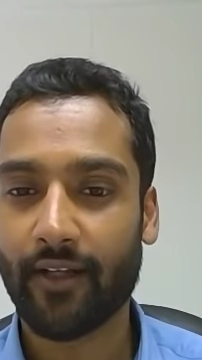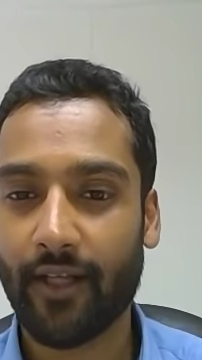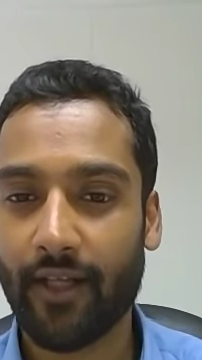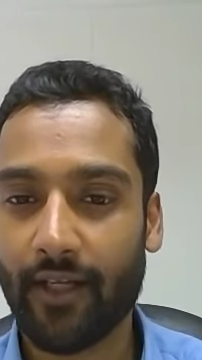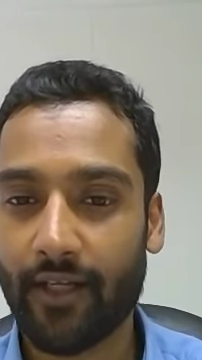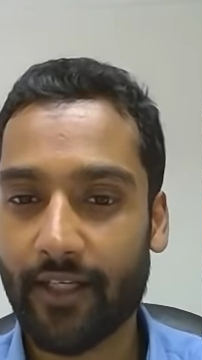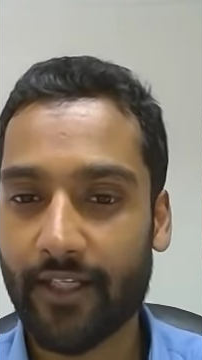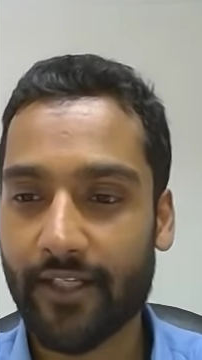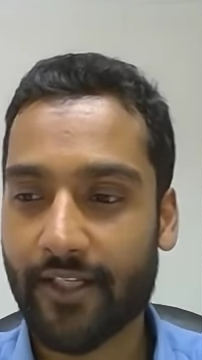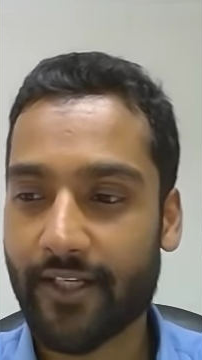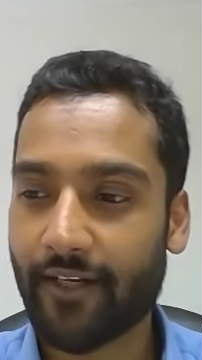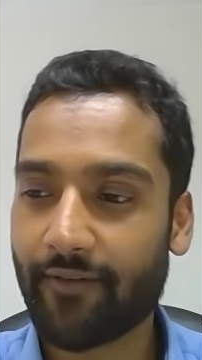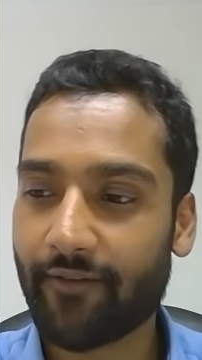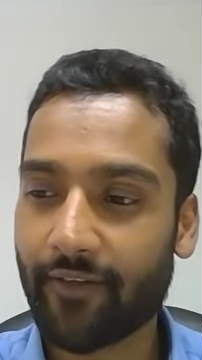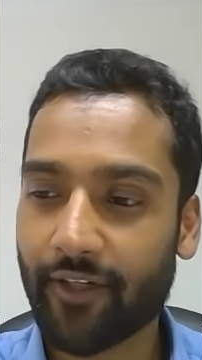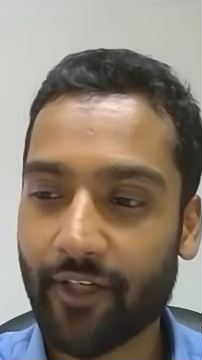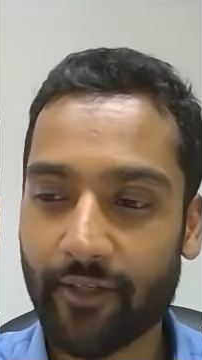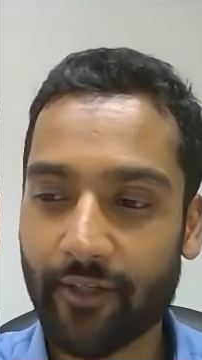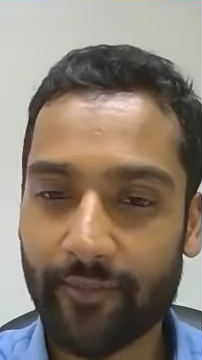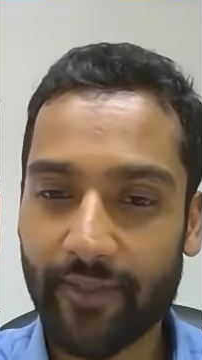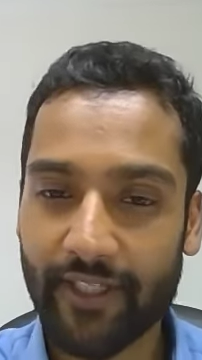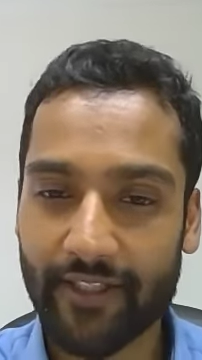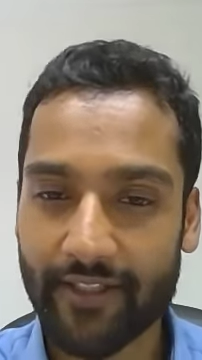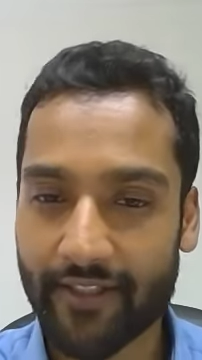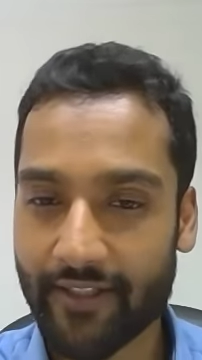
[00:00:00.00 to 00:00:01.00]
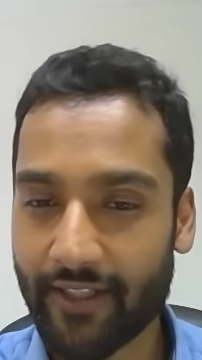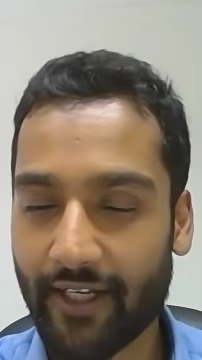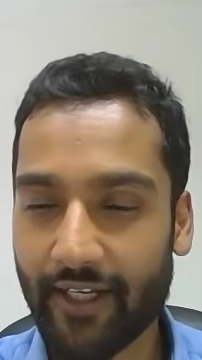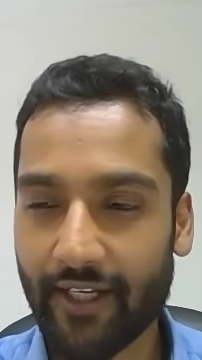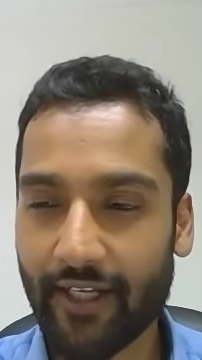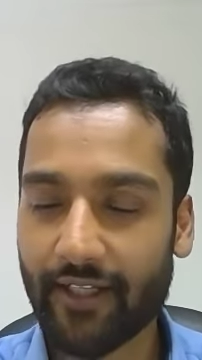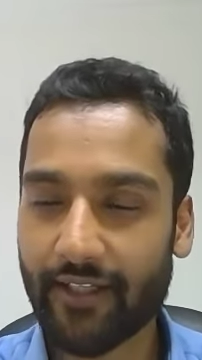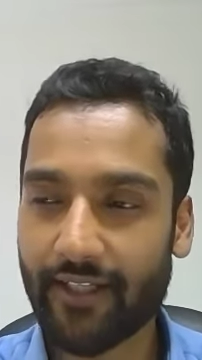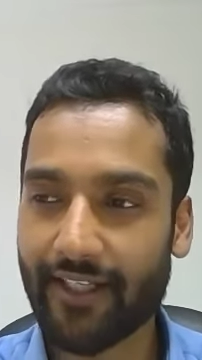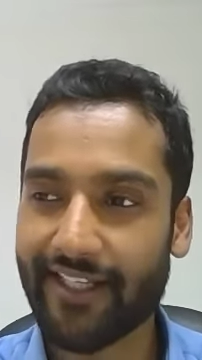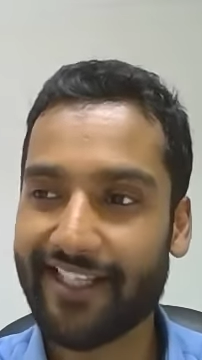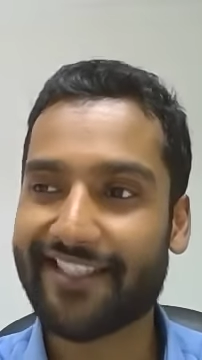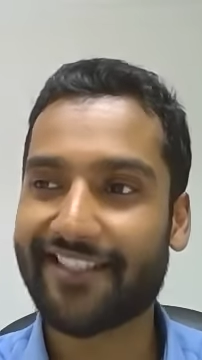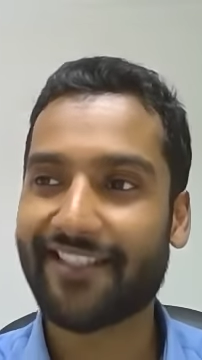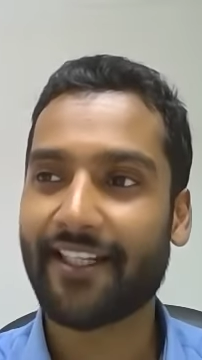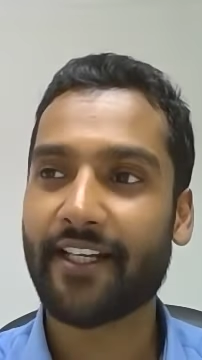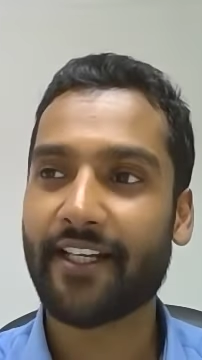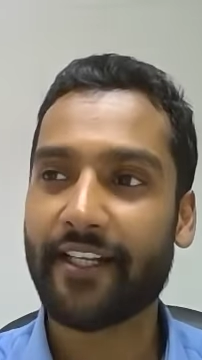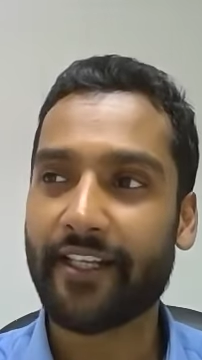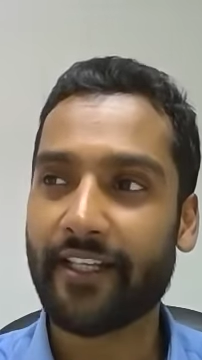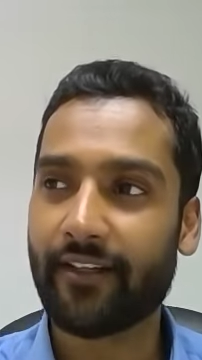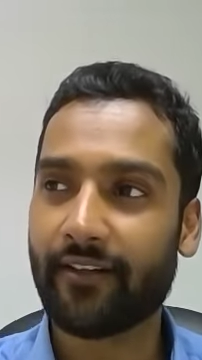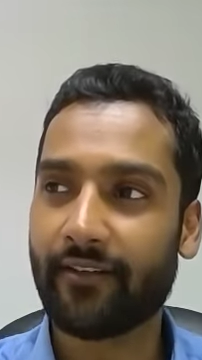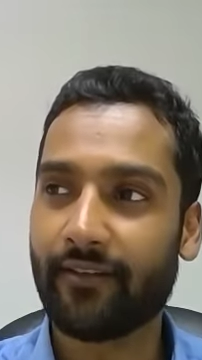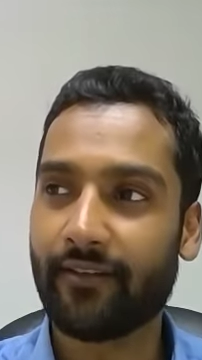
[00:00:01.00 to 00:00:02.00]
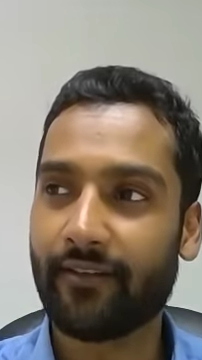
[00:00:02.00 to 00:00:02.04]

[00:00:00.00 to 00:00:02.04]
it's never going to be exciting